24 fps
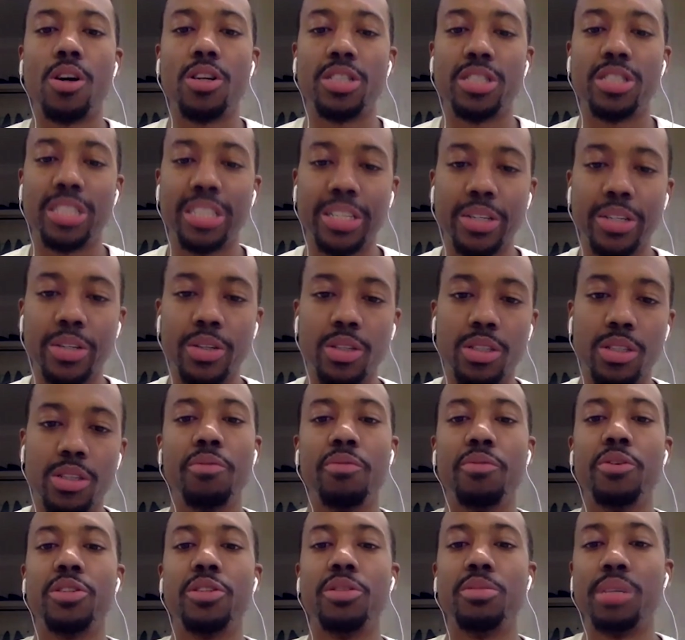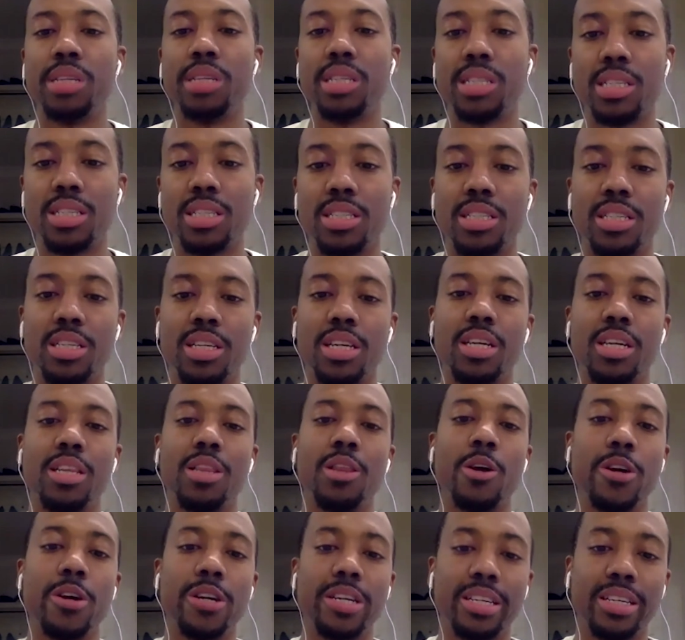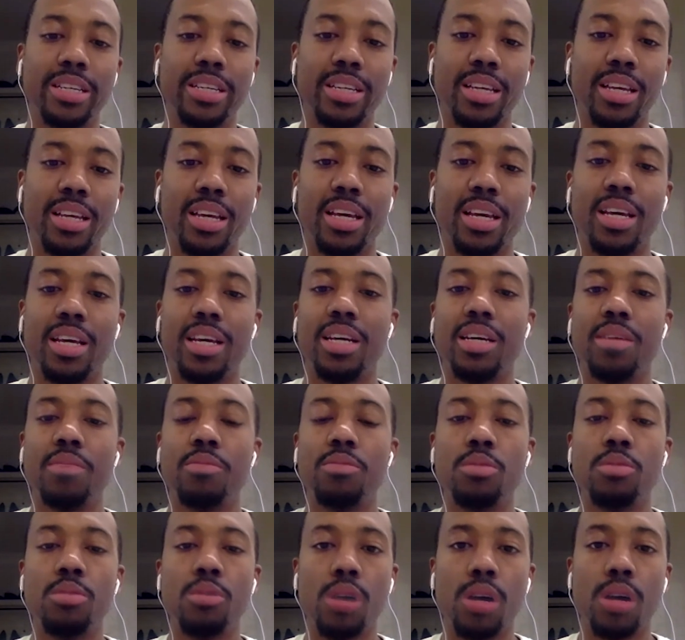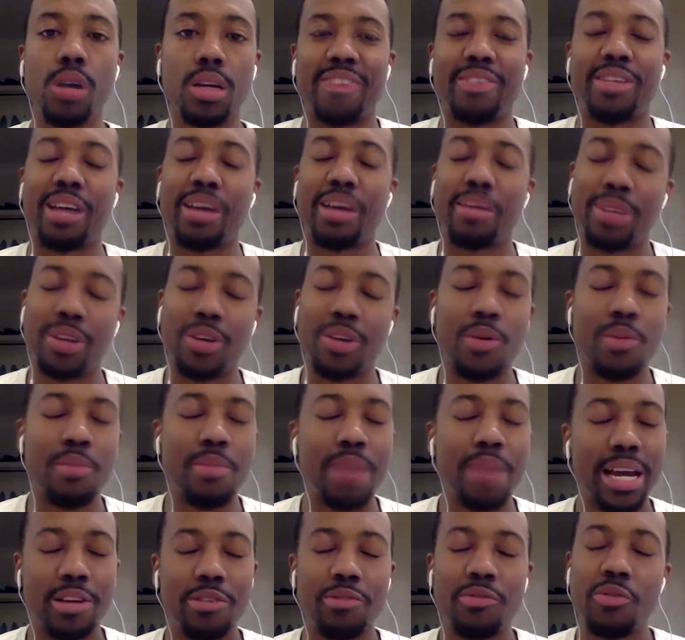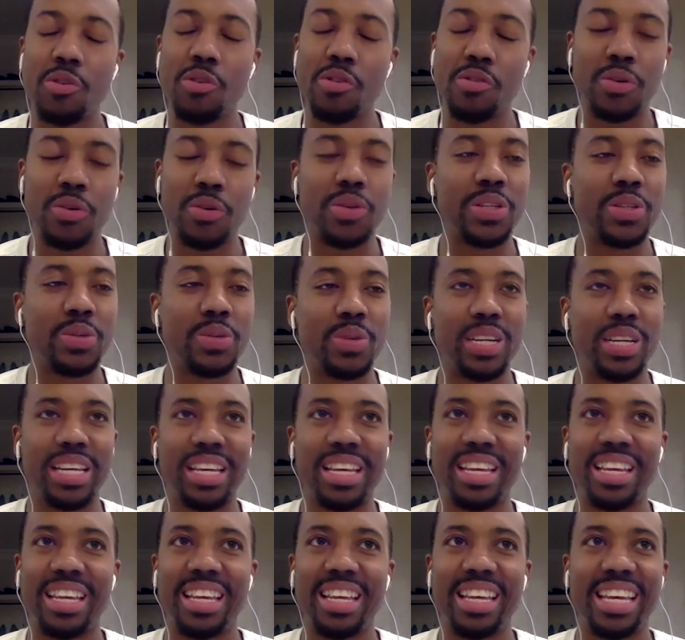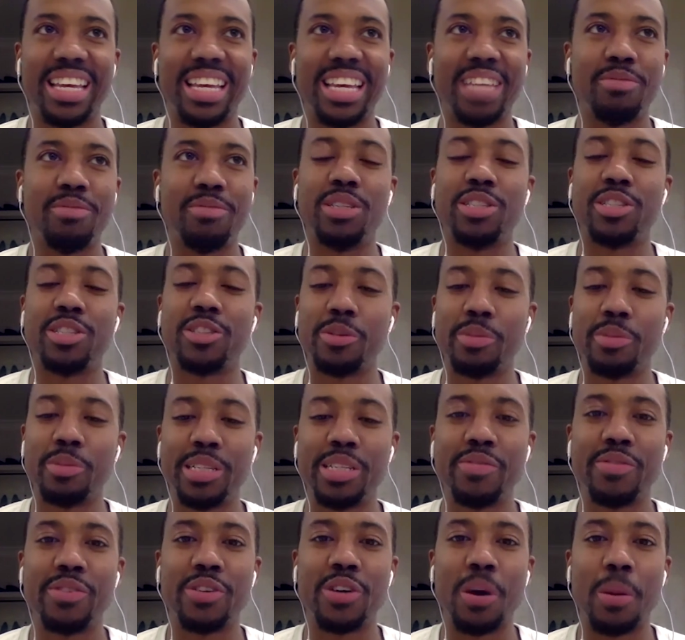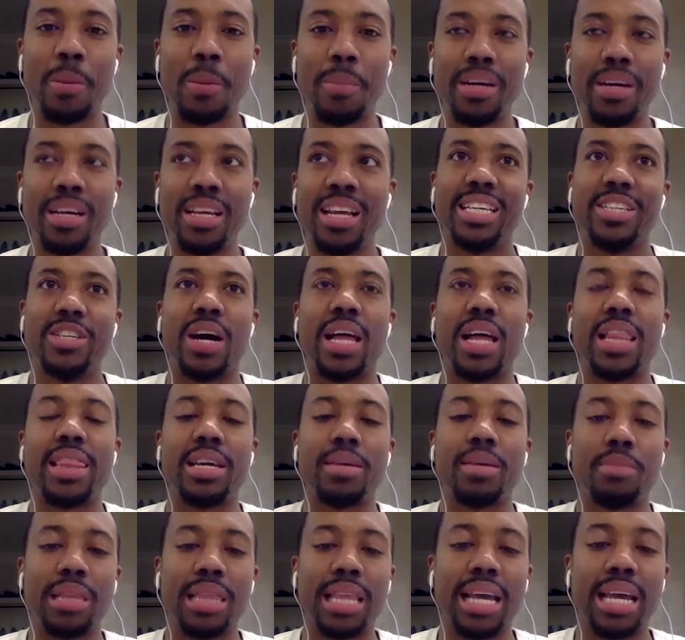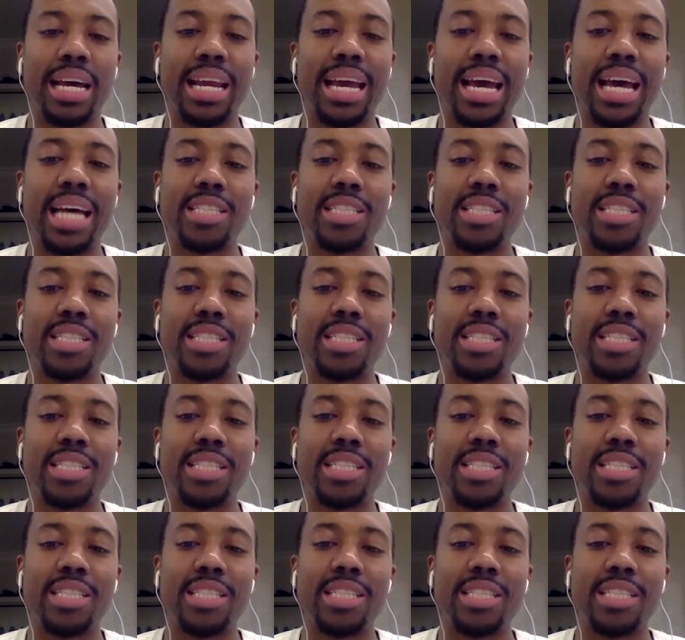Shields versus Micic, Larkin, Bobois. I've been going back and forth on this one, and it's been extremely difficult. But I think Milan has